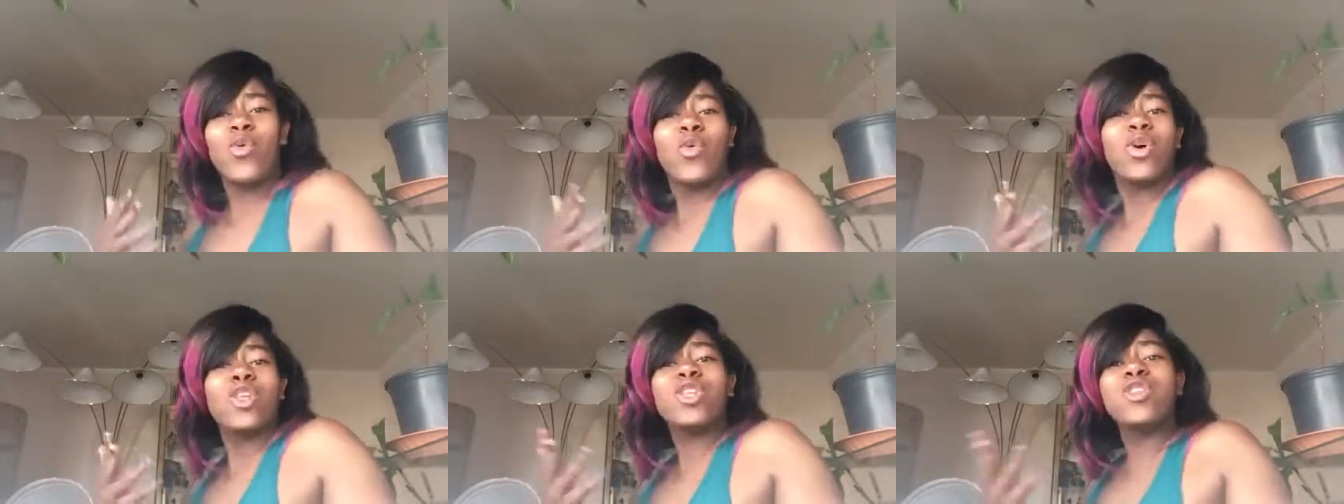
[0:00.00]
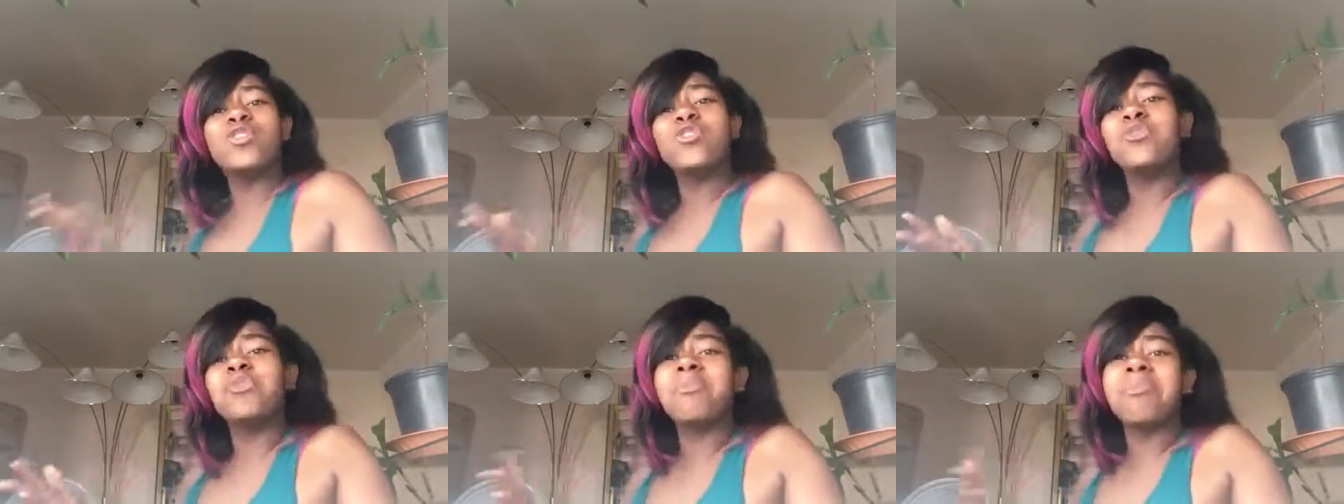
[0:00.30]
with
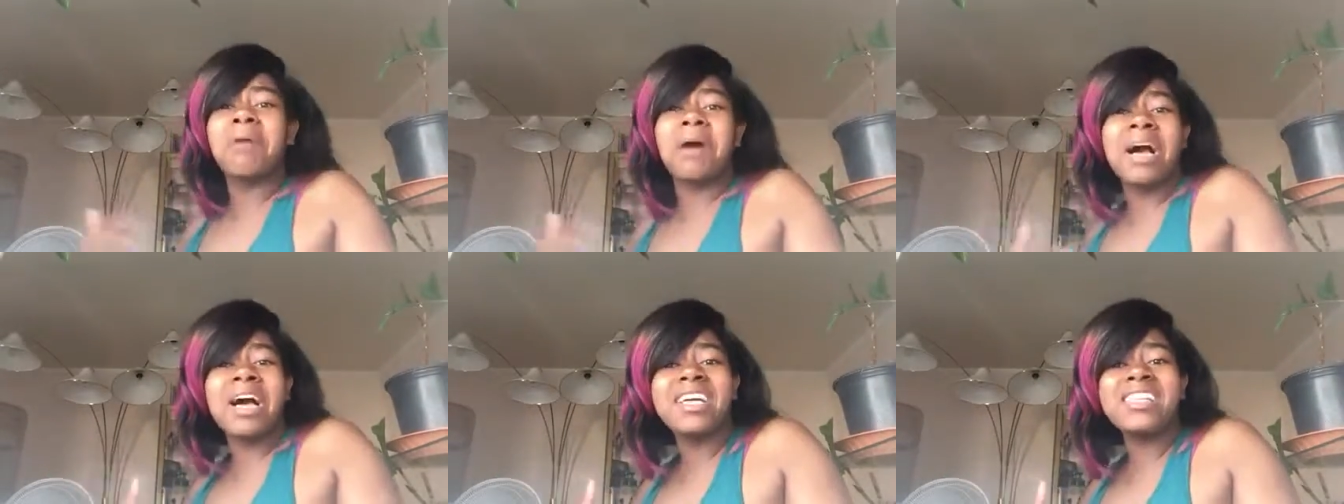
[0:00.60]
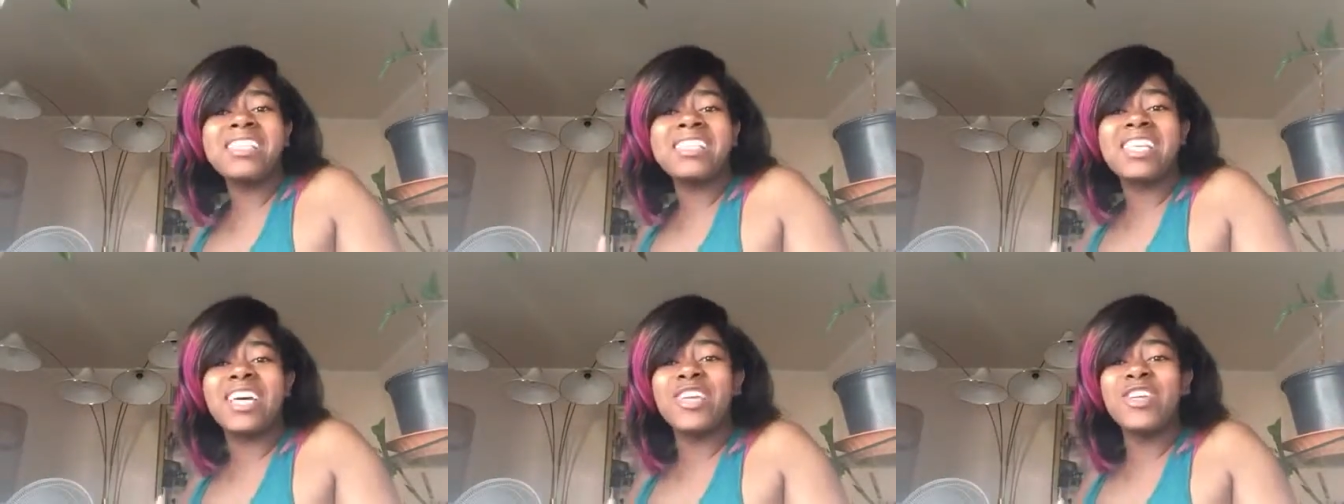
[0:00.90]
a new
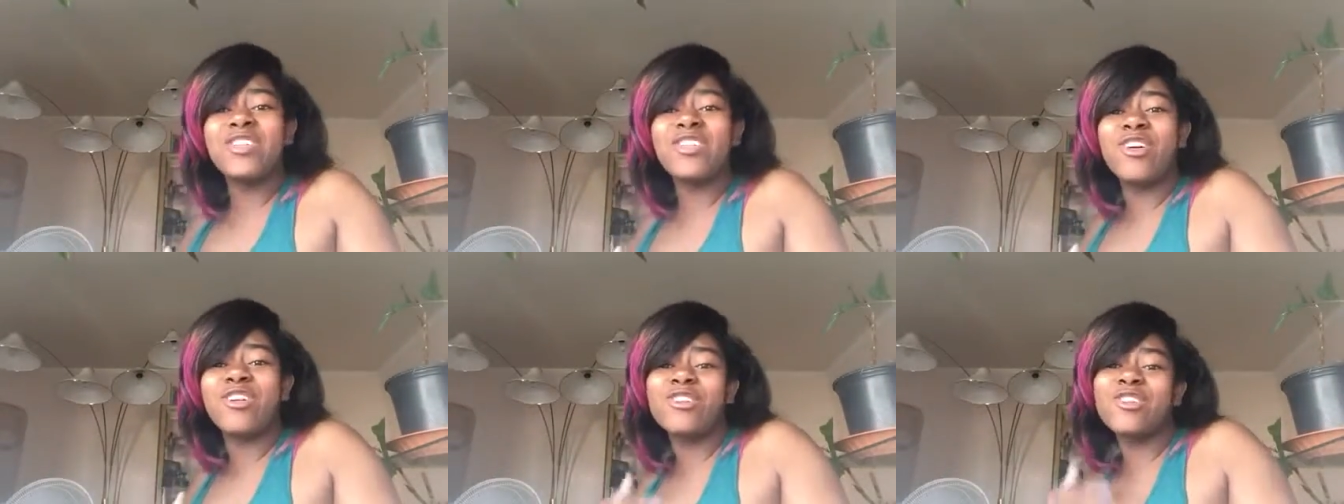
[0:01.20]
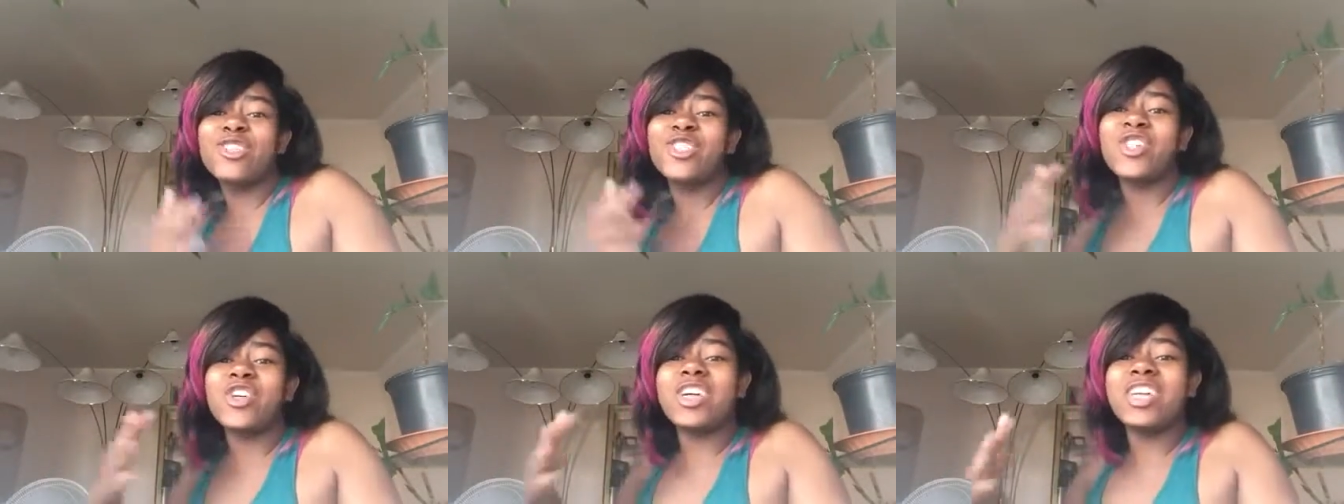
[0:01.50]
mindset you know
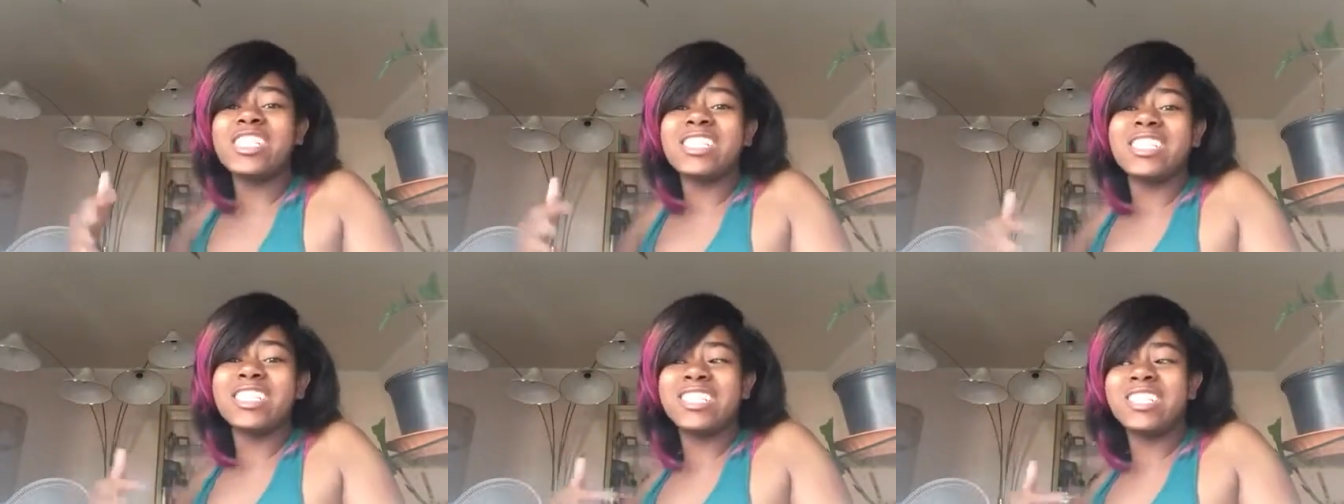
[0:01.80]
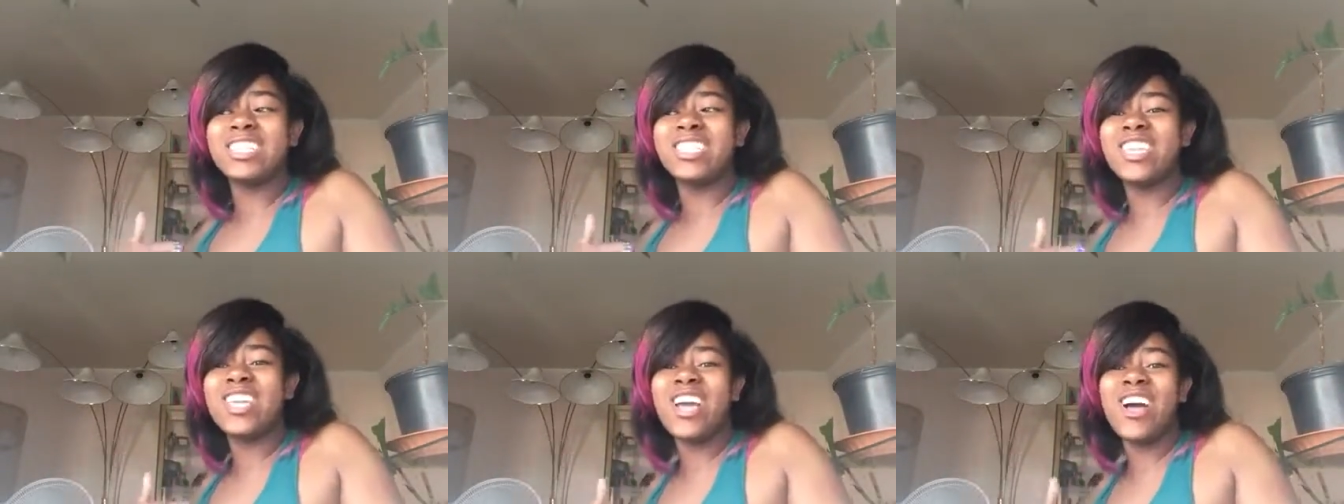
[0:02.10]
you're
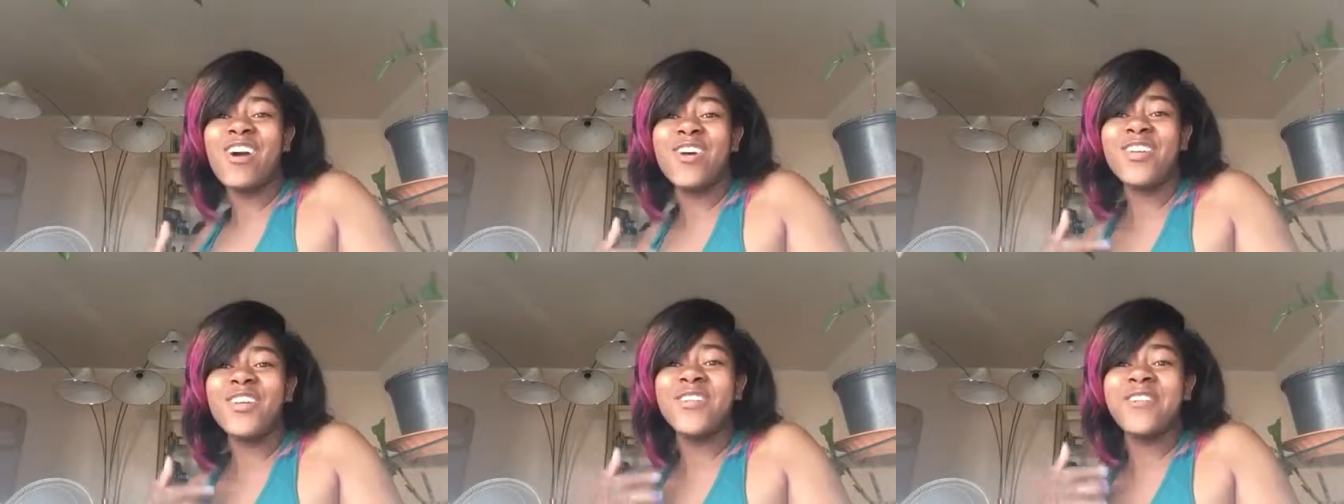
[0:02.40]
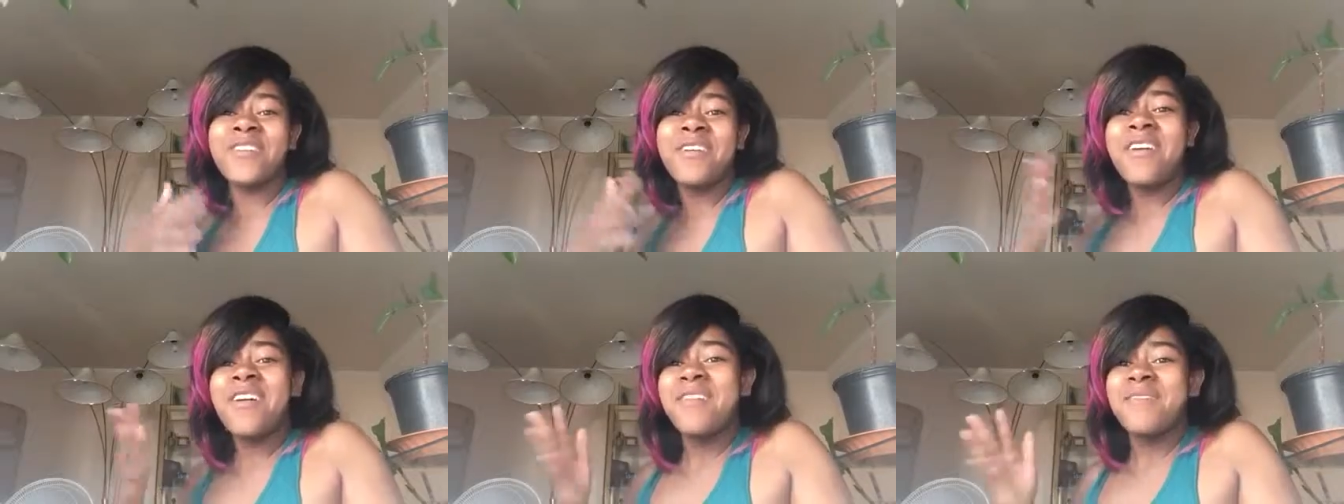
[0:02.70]
transitioning now
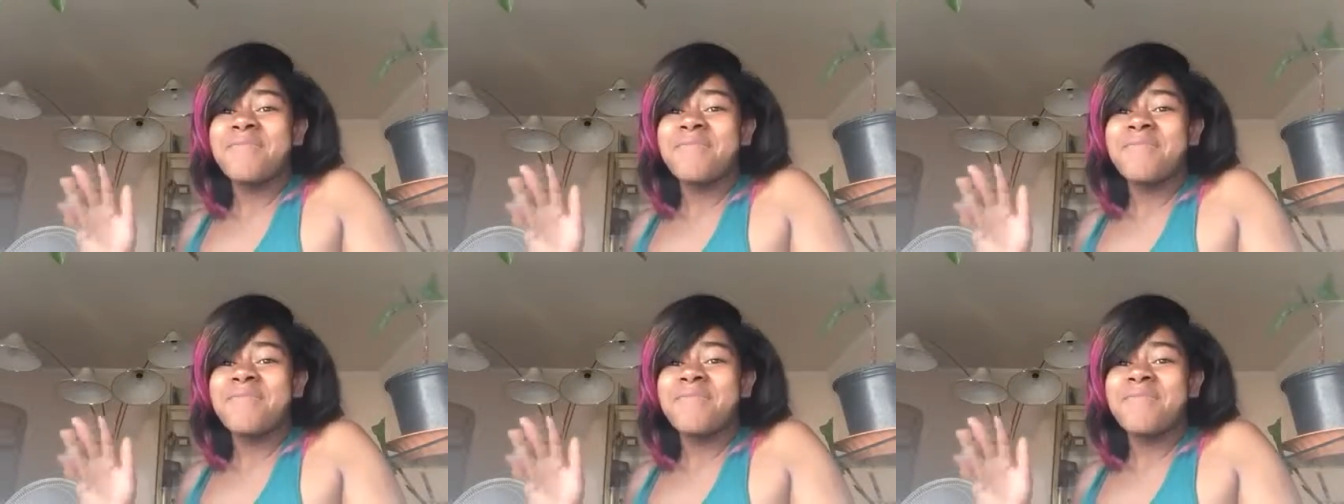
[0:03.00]
you're